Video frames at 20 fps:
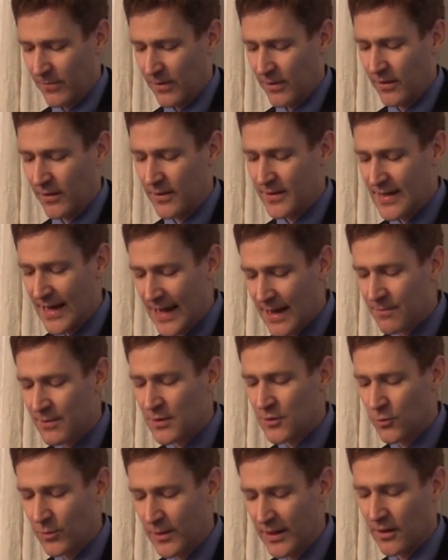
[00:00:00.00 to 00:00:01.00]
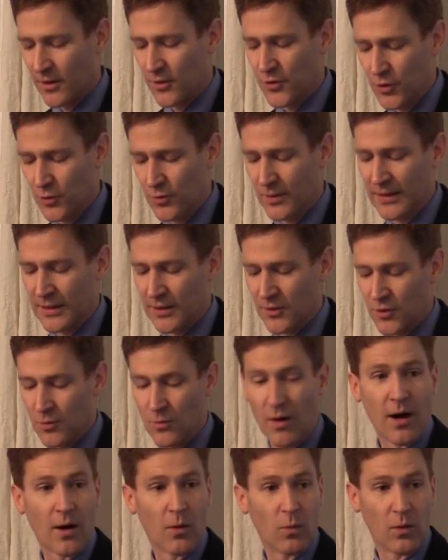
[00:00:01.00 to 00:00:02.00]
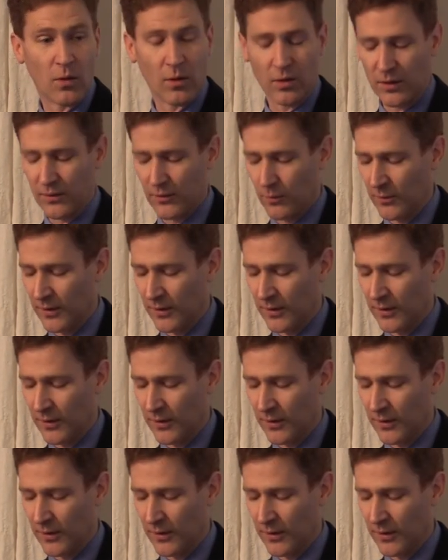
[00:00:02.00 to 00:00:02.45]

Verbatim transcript: The damage we are doing to our world